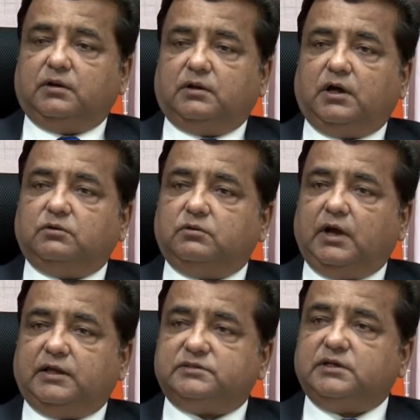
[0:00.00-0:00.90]
Now,
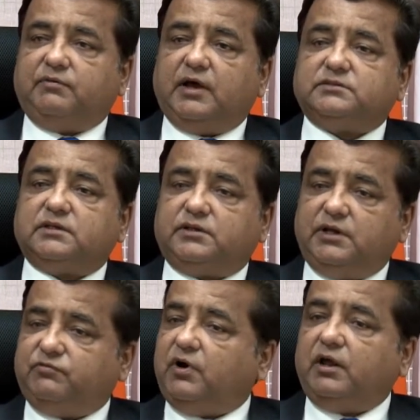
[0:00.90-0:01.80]
SDF has a
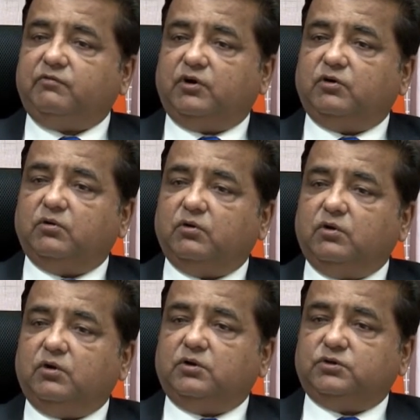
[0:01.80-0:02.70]
3 funding window:
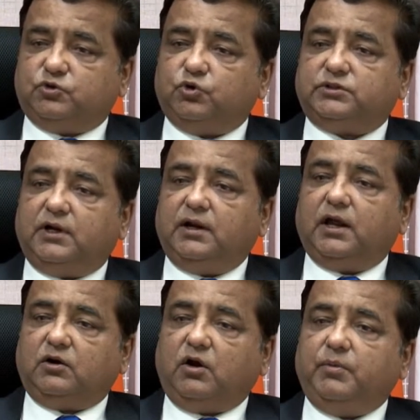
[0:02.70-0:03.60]
social,
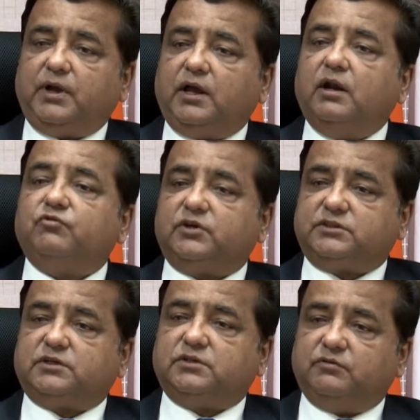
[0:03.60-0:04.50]
economic,
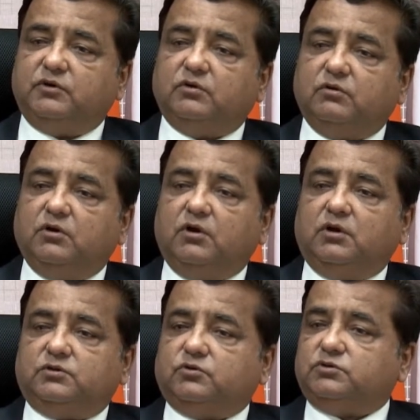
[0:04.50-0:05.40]
infrastructure window.
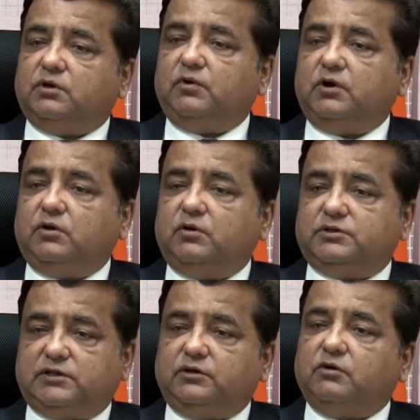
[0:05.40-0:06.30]
Social window is
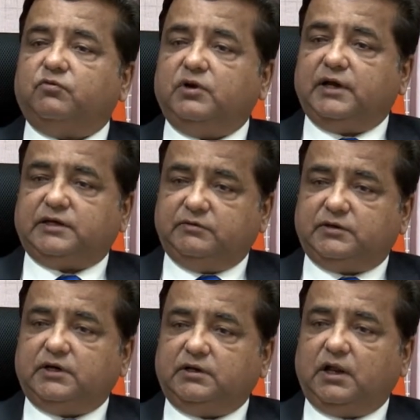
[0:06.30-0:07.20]
right now fully
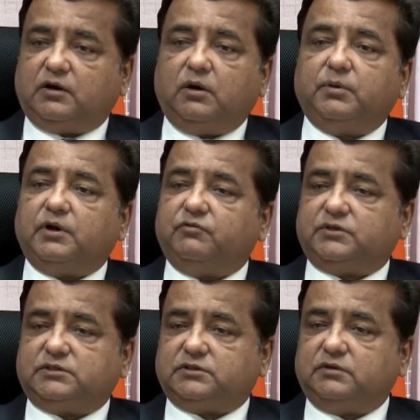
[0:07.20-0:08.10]
activated. Economic
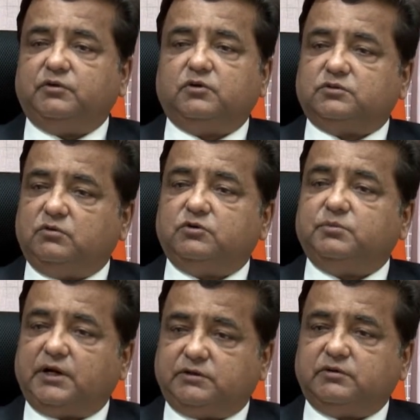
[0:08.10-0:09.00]
infrastructure window is going to
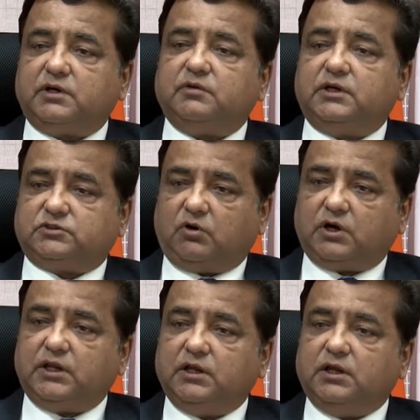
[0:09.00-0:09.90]
be activated very
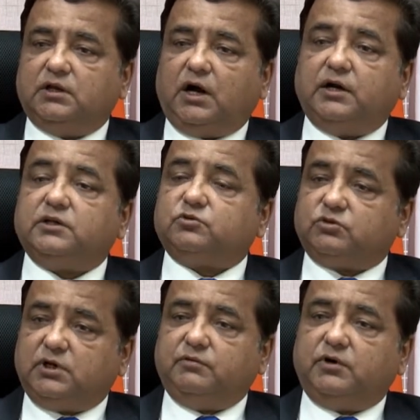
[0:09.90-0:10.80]
shortly. Under
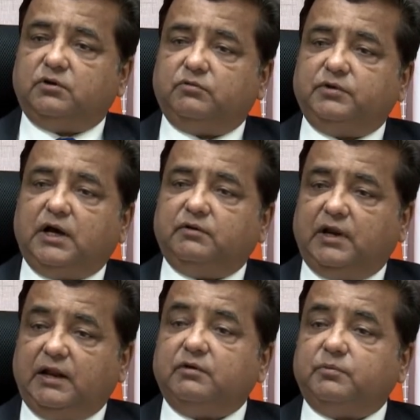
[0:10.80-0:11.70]
social window, we have
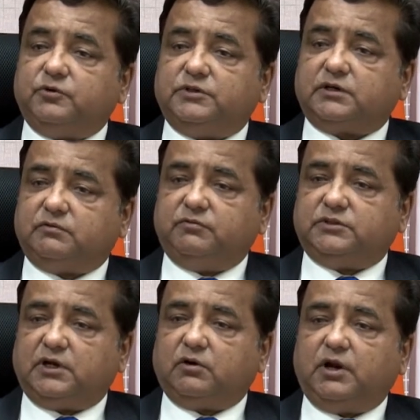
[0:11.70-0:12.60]
11 projects which
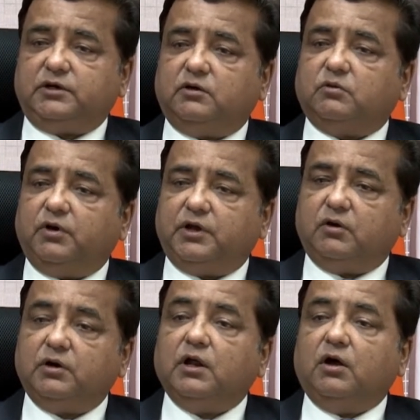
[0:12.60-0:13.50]
are right now going on.